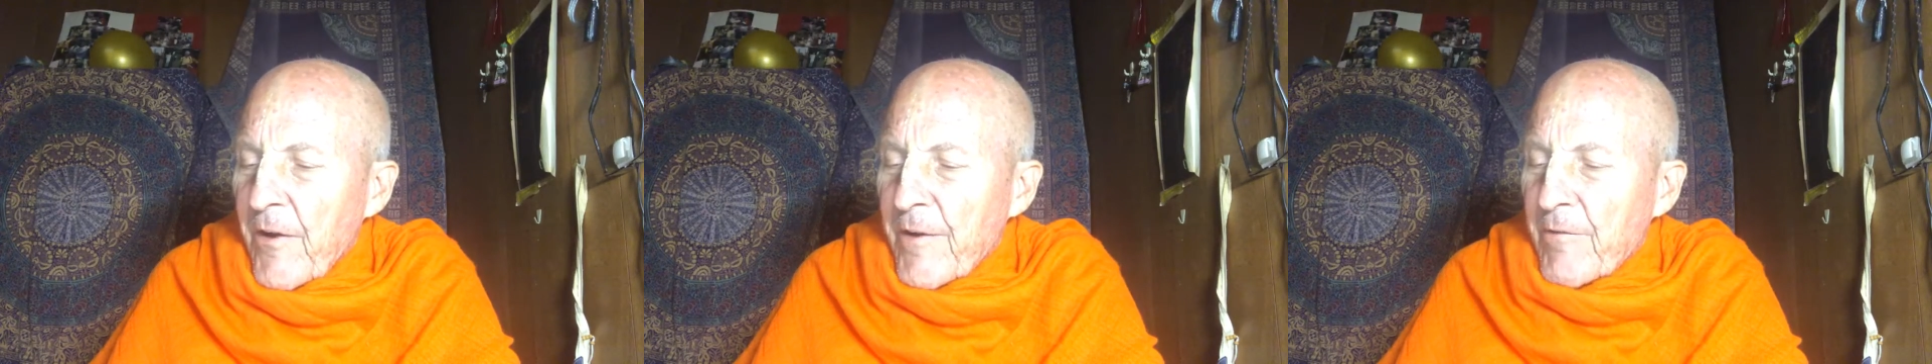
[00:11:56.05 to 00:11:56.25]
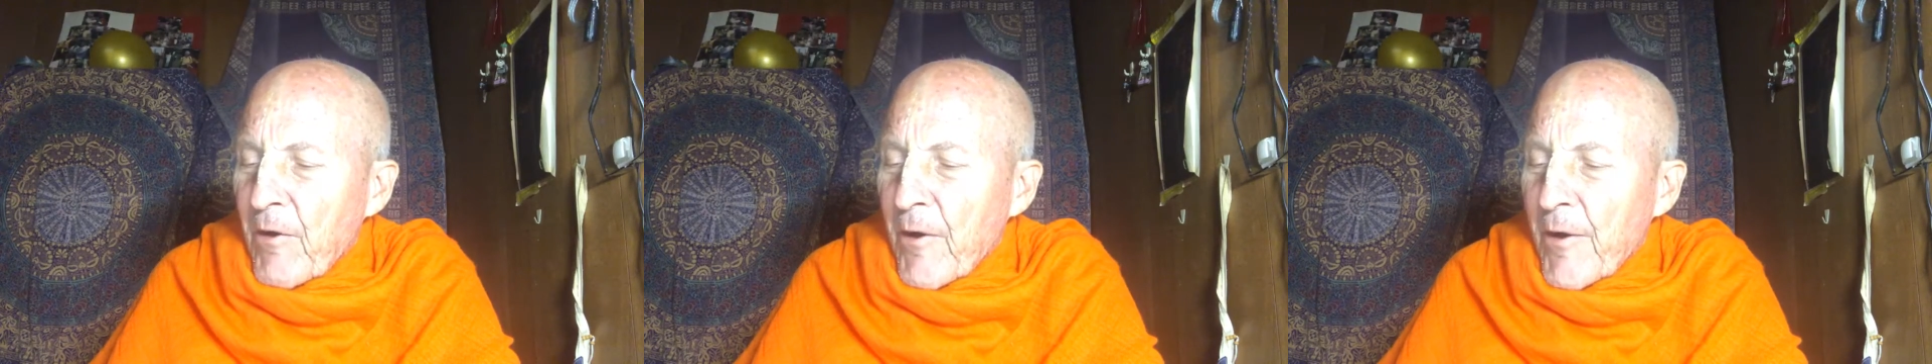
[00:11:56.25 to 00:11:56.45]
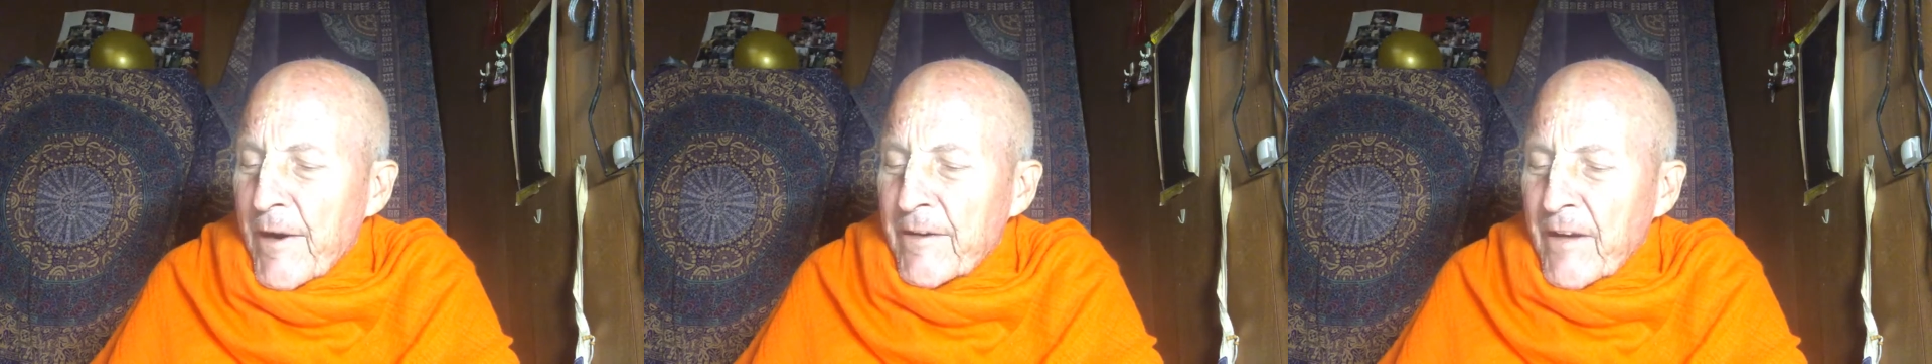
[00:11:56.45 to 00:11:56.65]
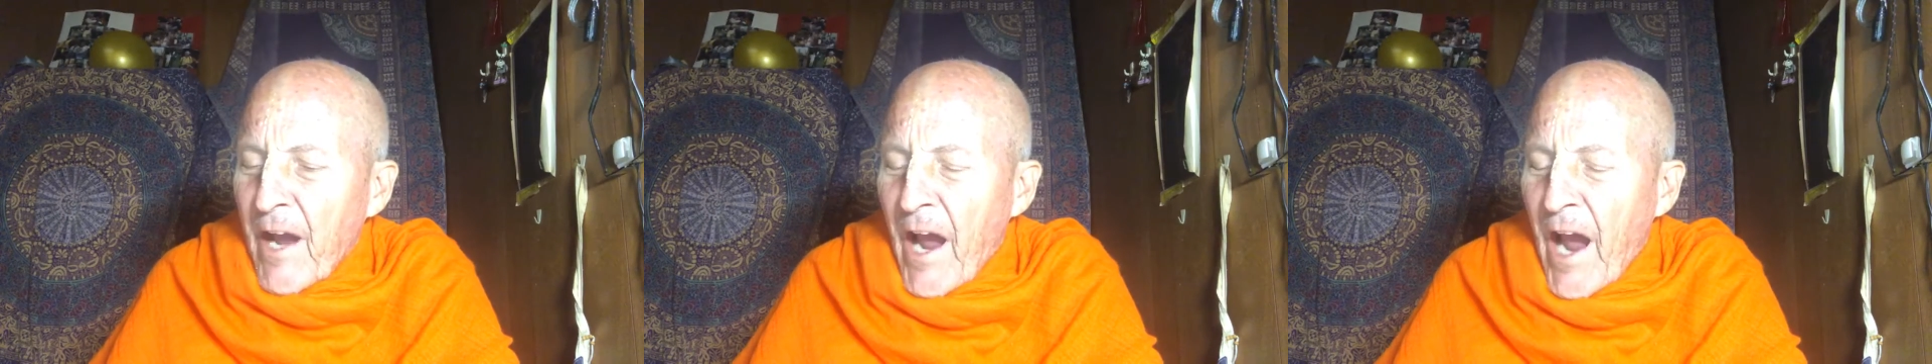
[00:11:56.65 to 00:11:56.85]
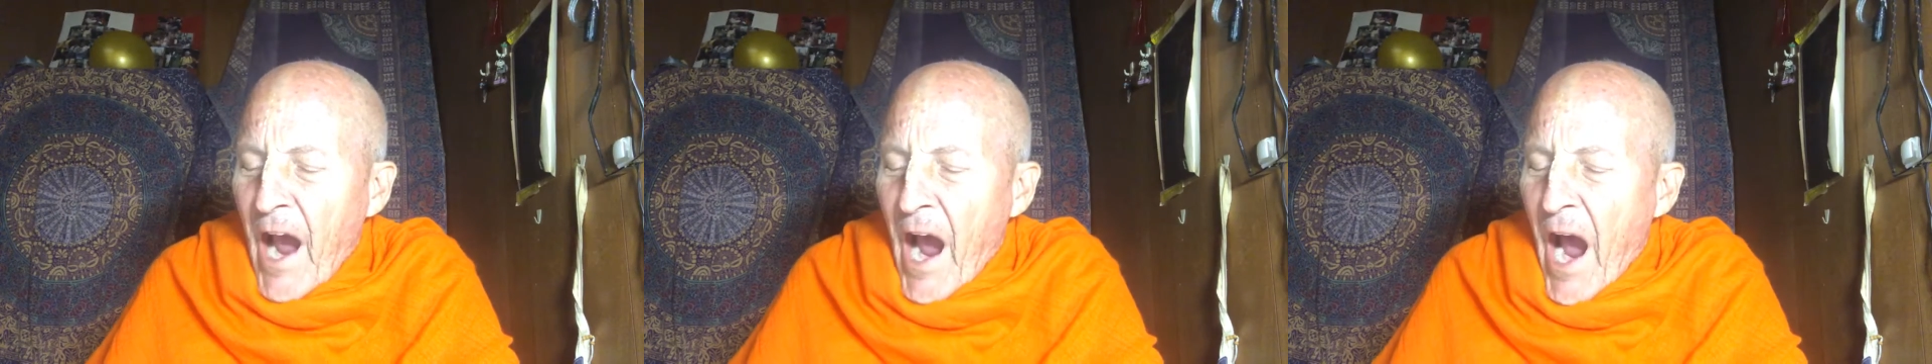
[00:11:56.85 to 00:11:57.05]
devotees
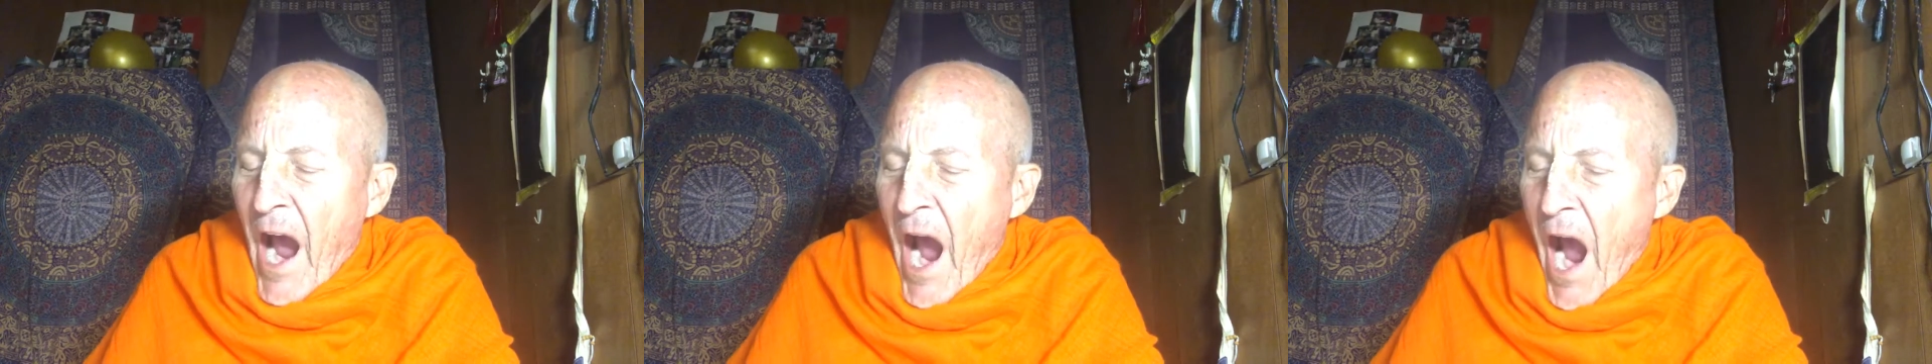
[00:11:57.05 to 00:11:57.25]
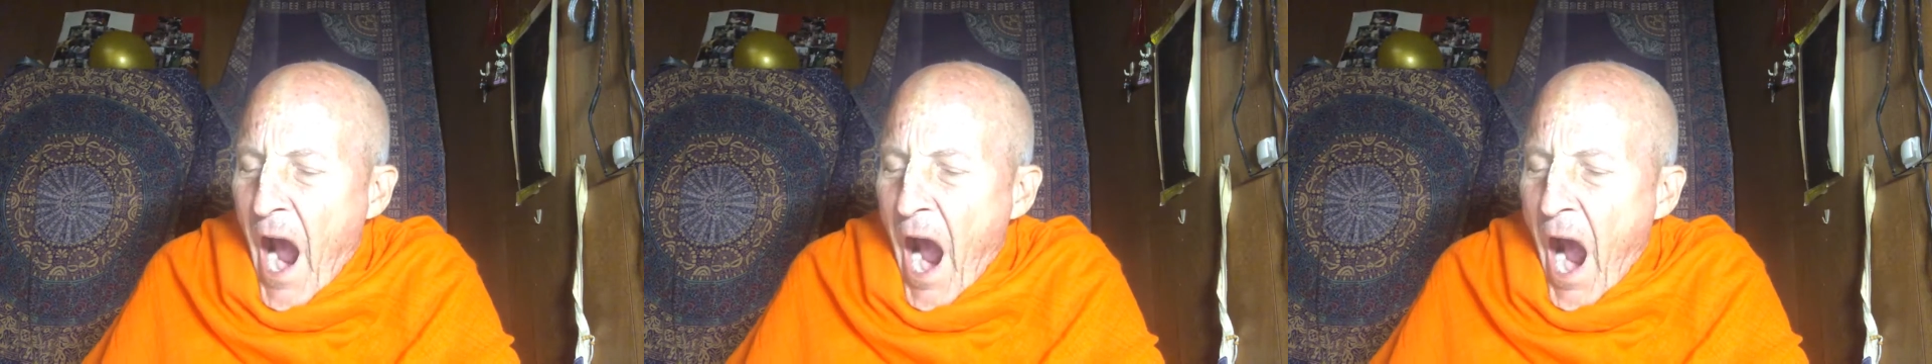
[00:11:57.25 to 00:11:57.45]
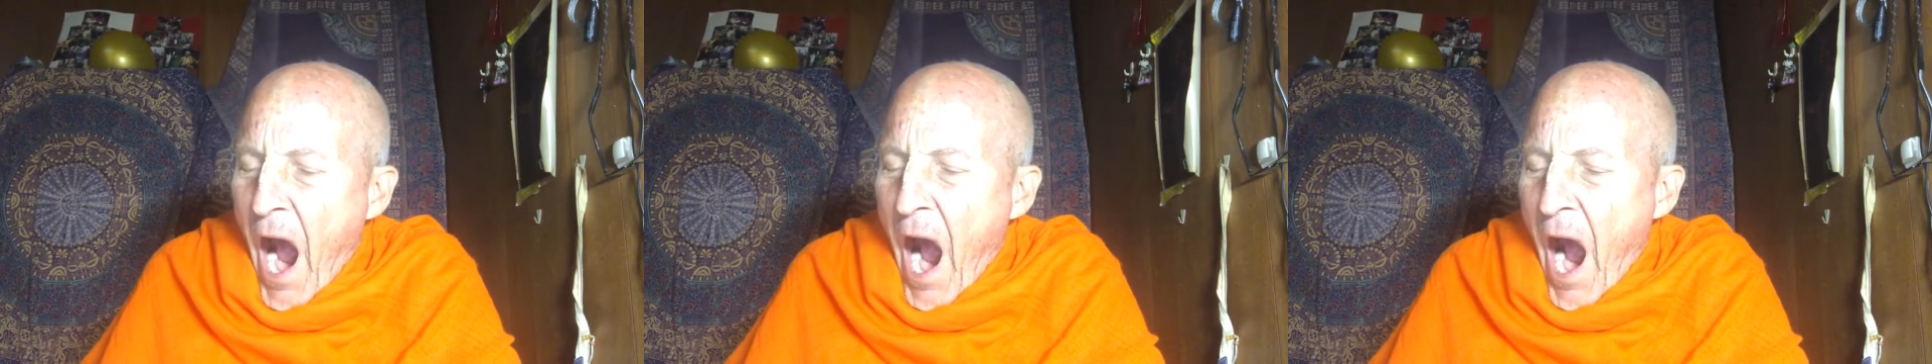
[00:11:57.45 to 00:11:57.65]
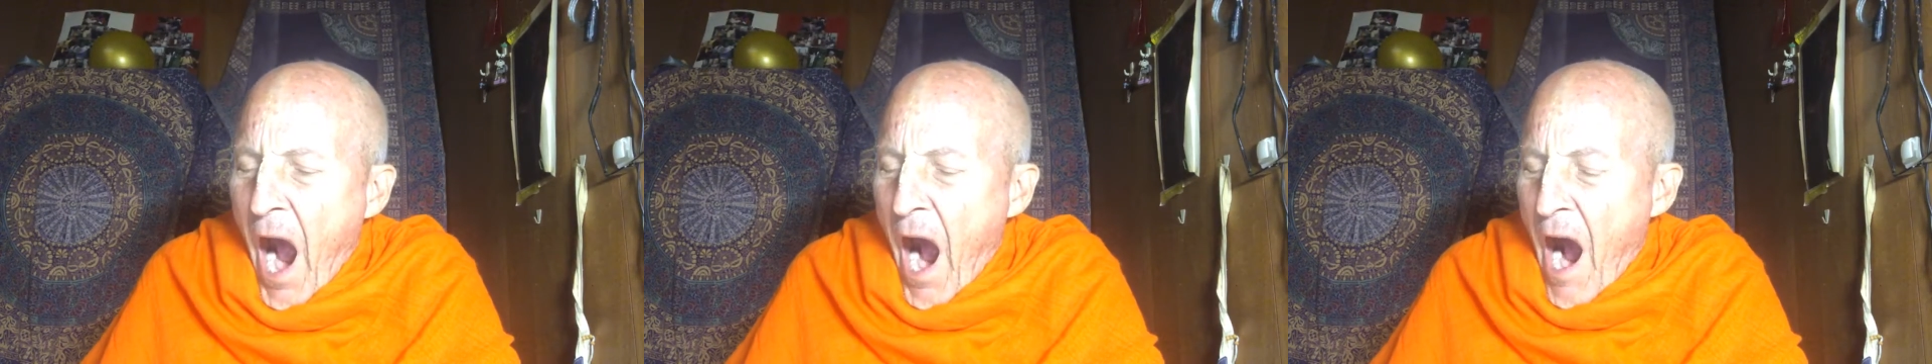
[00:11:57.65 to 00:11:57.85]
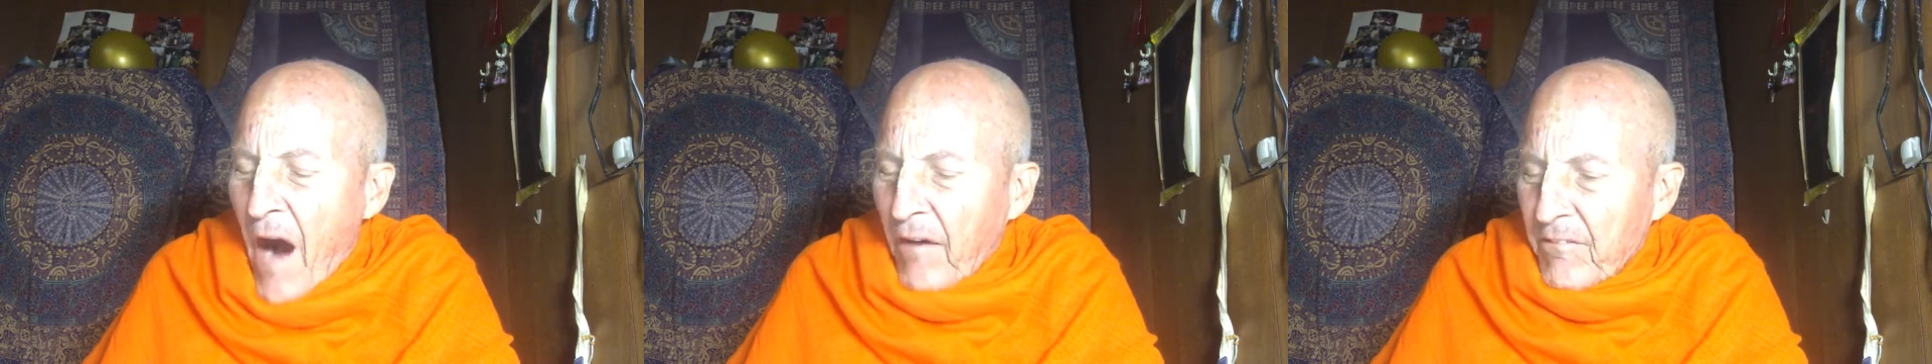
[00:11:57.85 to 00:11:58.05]

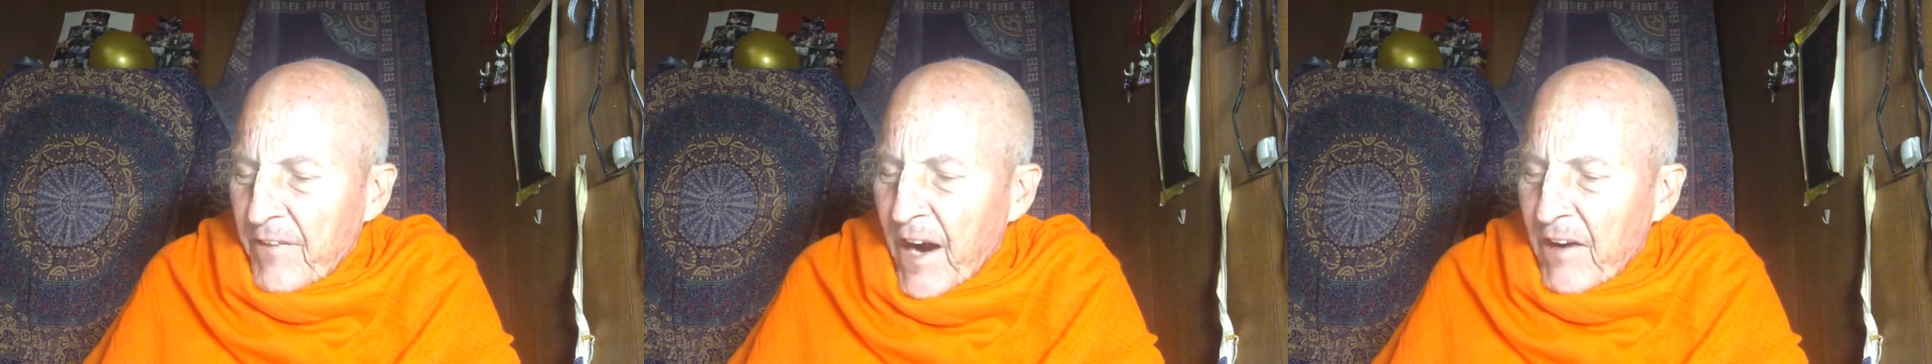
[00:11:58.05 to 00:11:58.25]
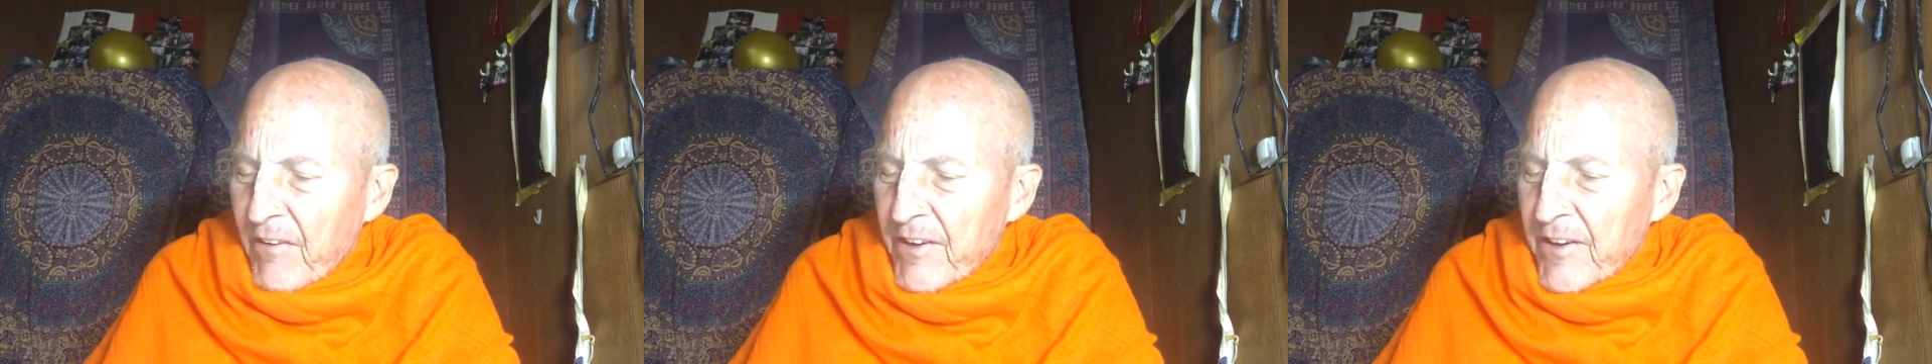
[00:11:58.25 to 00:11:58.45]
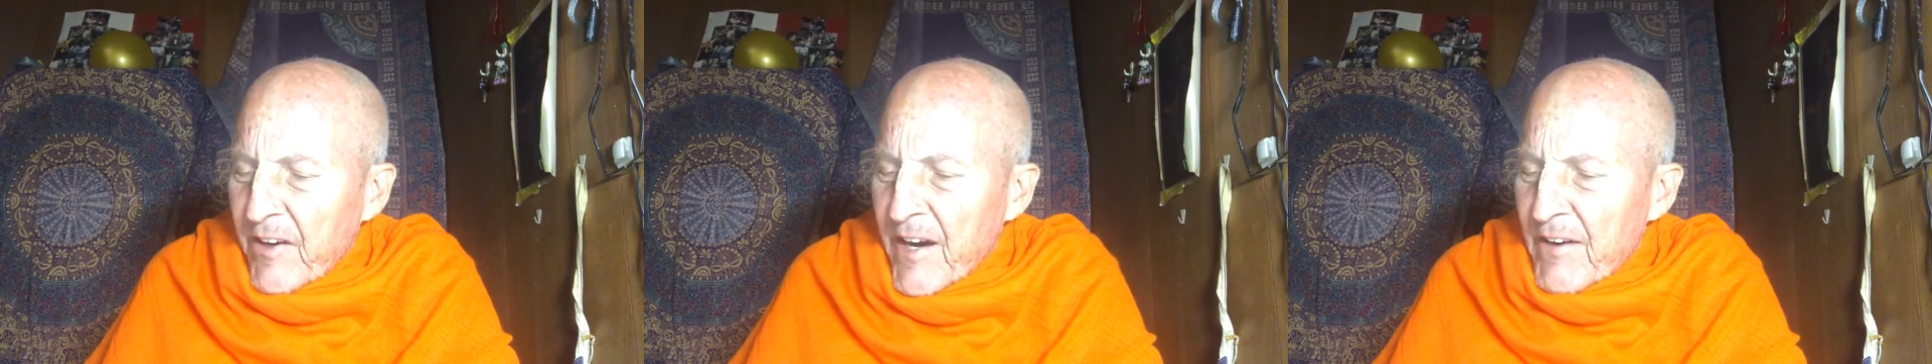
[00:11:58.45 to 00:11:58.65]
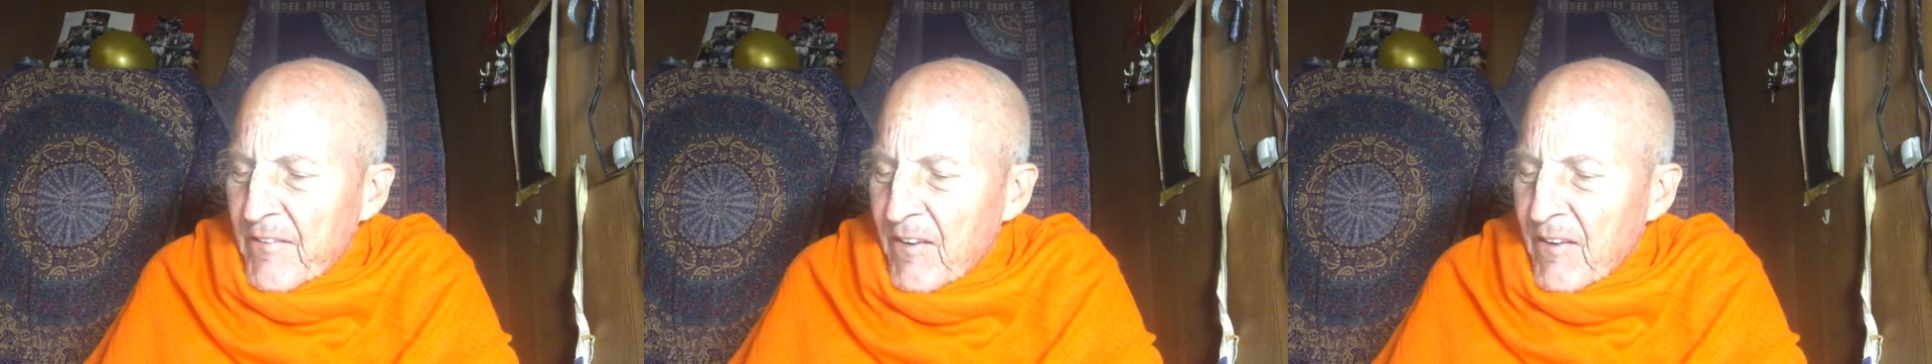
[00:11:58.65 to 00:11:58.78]
of Navadri